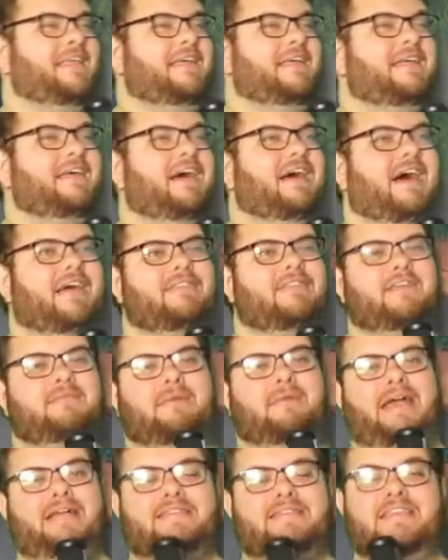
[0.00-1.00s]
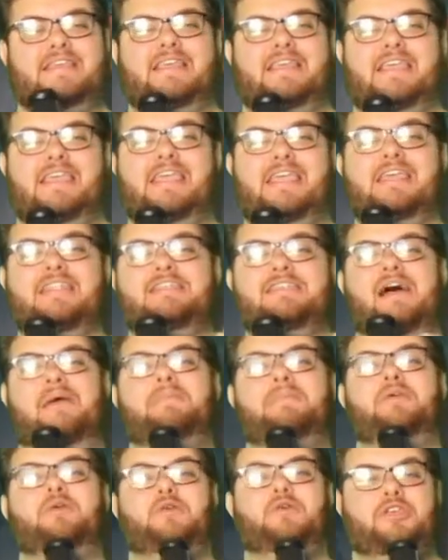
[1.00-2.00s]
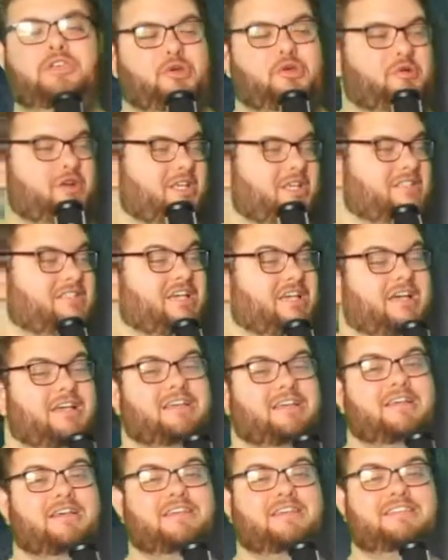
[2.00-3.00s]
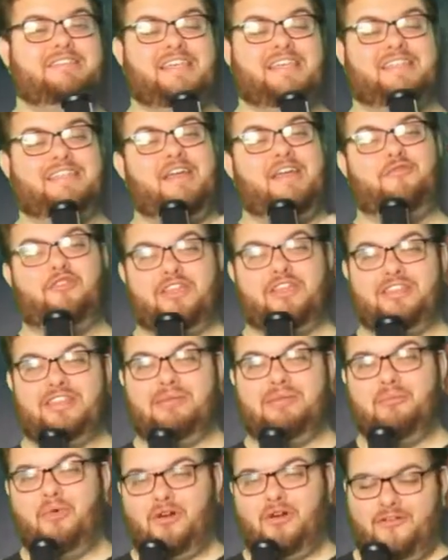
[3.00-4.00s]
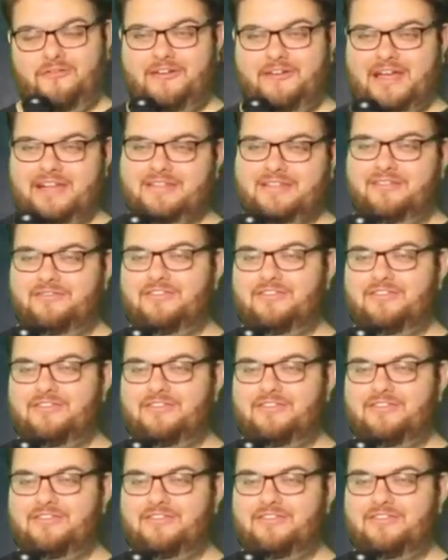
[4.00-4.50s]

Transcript: I think maxing EWQ is significantly more effective.